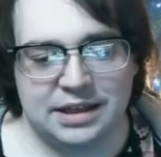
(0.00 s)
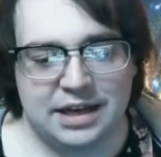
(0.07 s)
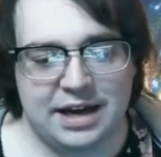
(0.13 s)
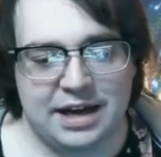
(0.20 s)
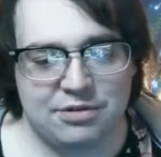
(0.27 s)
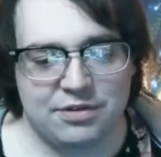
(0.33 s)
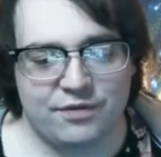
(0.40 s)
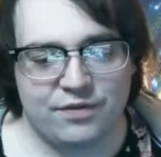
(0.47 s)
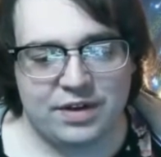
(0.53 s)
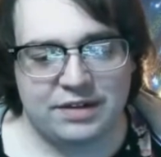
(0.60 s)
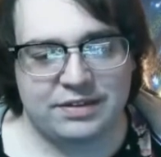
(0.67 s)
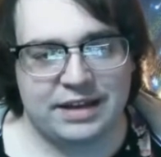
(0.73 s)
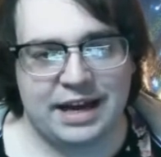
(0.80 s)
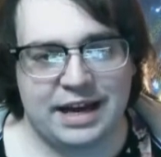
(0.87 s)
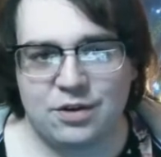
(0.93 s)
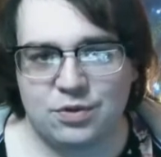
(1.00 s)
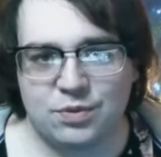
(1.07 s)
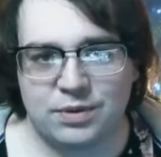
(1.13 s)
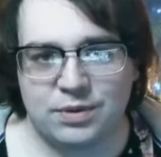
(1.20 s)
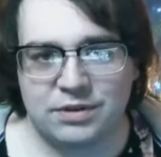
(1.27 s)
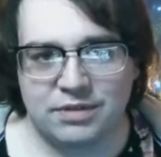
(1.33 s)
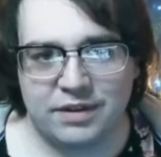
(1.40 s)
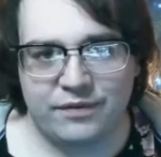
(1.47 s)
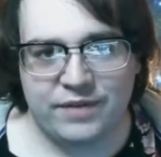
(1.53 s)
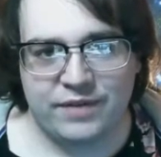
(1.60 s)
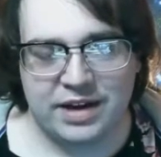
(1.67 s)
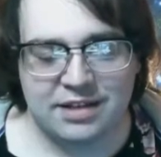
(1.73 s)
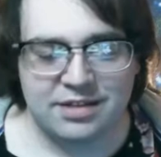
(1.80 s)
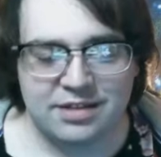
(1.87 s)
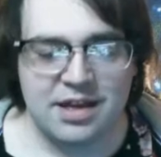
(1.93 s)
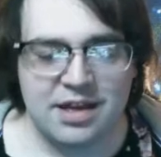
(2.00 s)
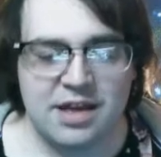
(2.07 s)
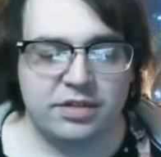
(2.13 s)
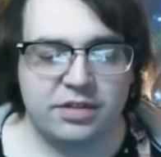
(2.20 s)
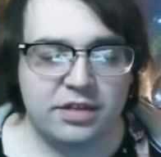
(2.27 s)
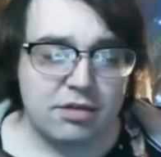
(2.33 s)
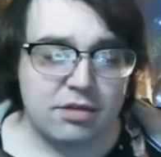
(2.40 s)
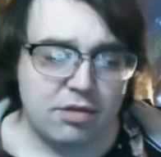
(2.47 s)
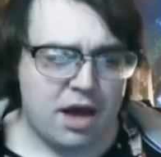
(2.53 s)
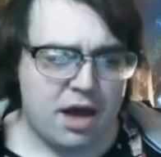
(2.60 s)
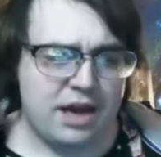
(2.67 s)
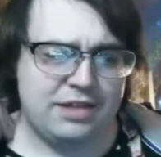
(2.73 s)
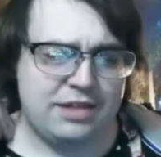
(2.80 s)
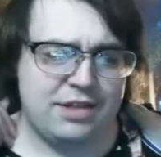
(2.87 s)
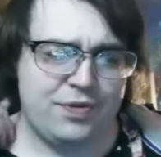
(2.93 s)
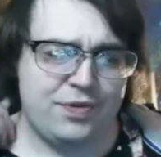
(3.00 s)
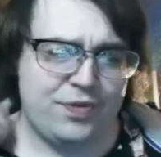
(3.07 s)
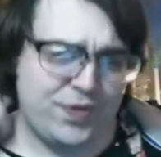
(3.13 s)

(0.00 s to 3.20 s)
I was afraid the house wouldn't really fit, because this lot is a